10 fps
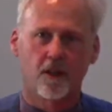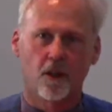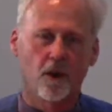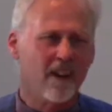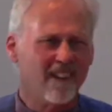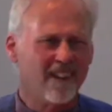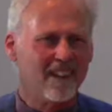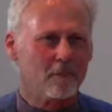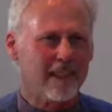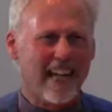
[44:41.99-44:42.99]
or
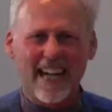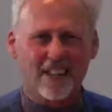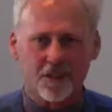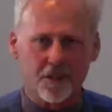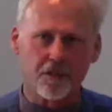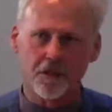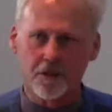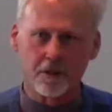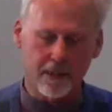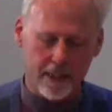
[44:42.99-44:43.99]
reactions
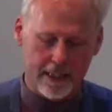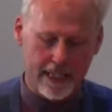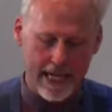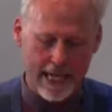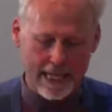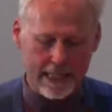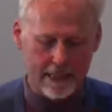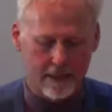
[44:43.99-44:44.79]
during the day,